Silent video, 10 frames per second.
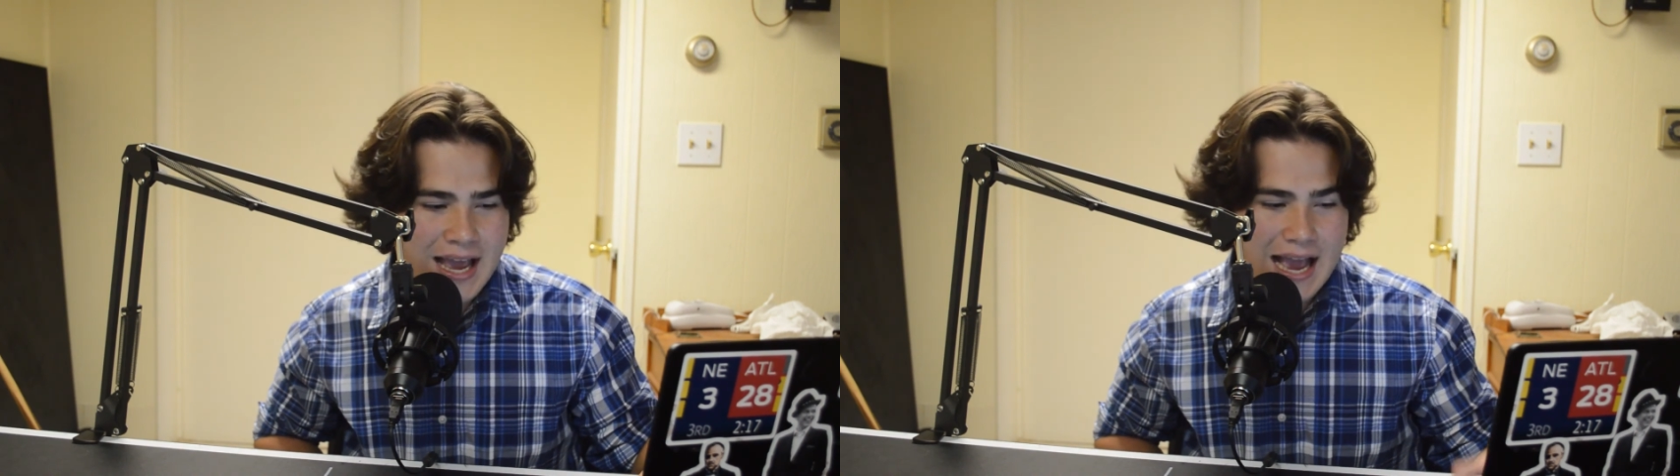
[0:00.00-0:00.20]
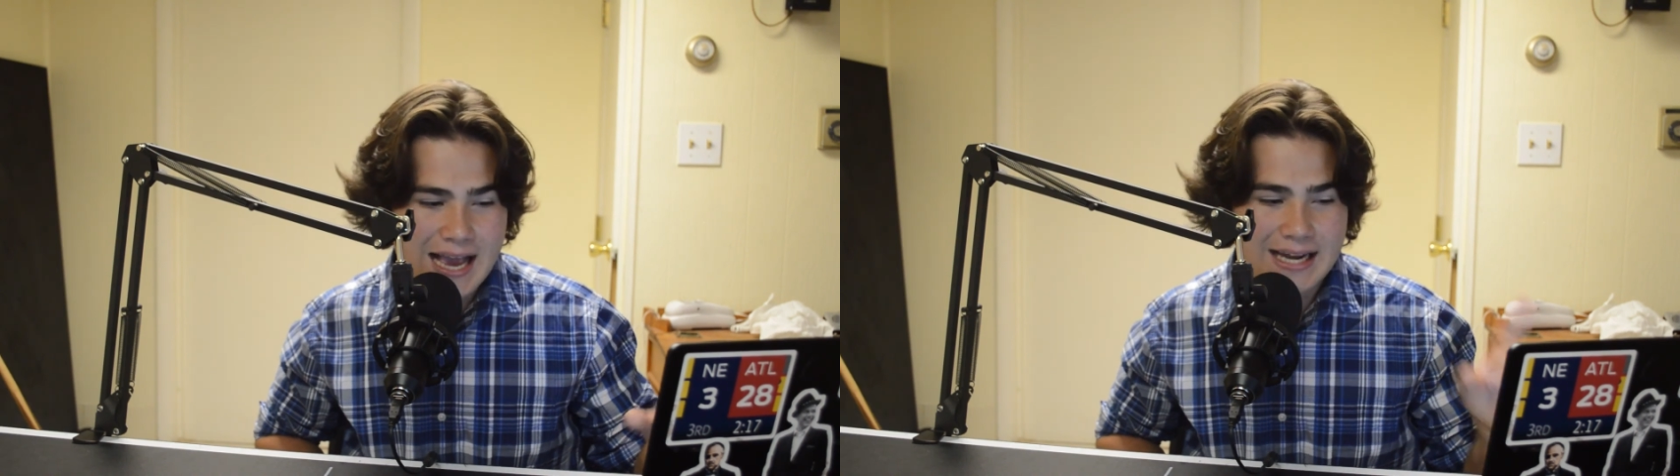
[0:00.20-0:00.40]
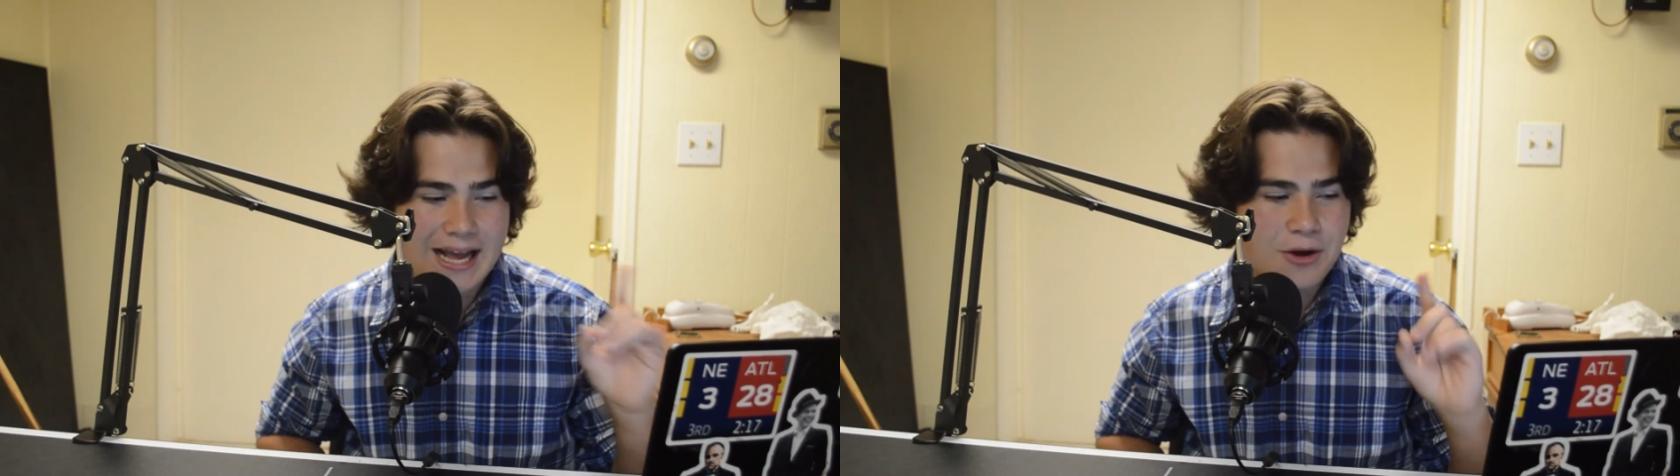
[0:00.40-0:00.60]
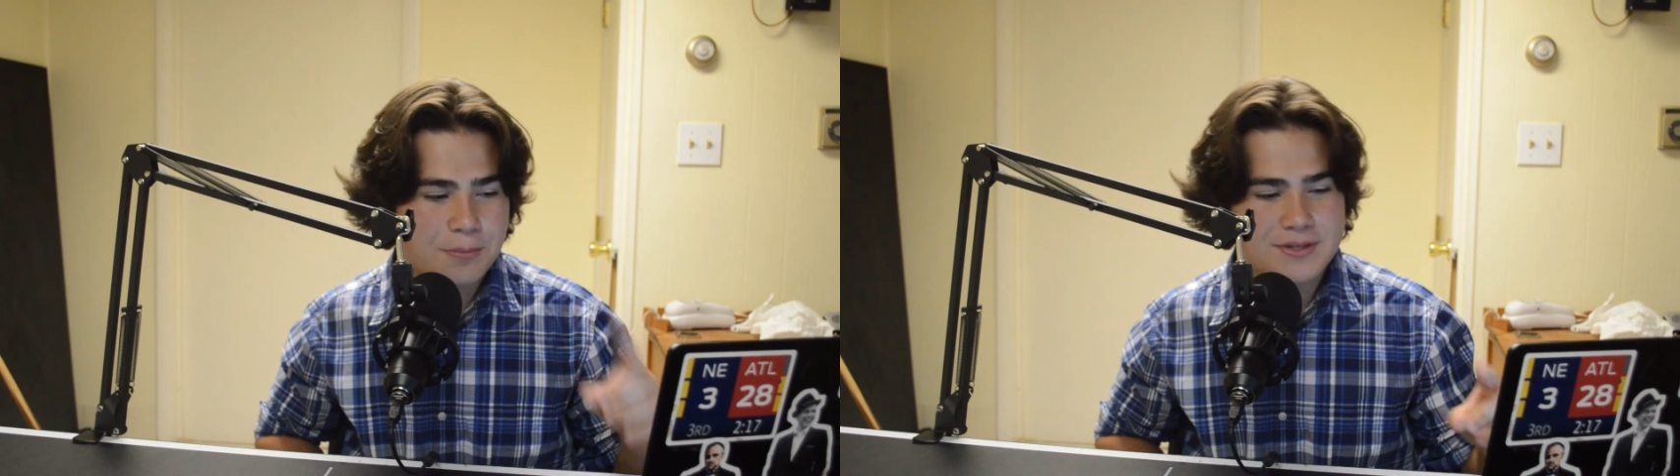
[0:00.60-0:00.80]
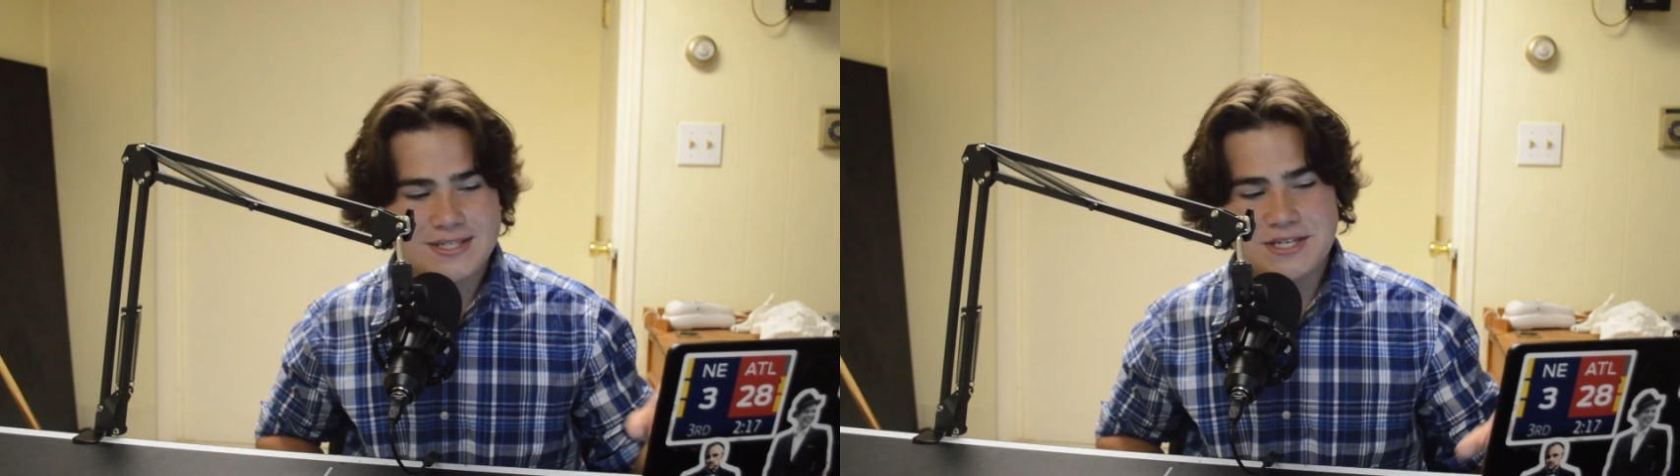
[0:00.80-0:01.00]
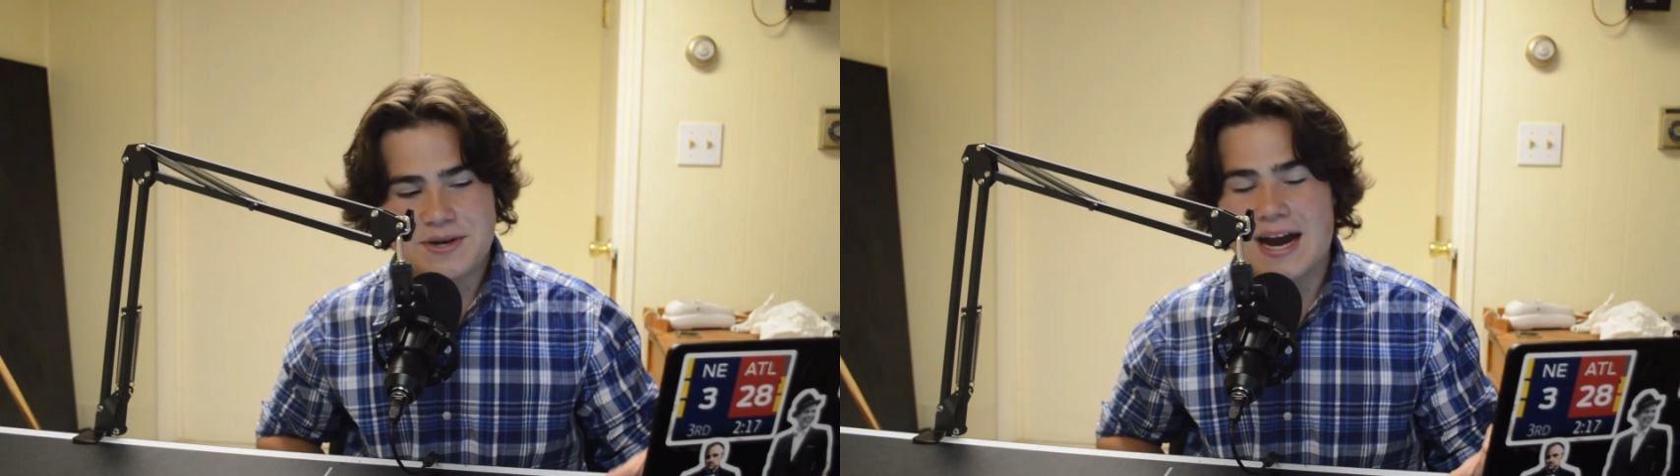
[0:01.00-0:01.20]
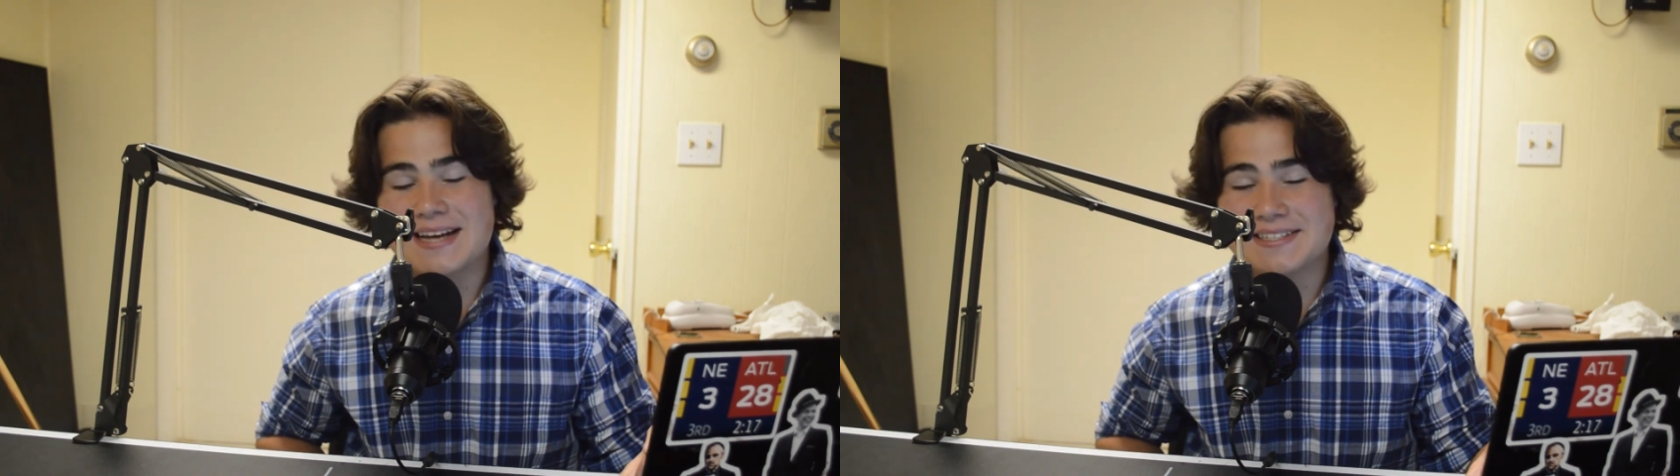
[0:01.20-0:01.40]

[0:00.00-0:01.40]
and I hope to see you guys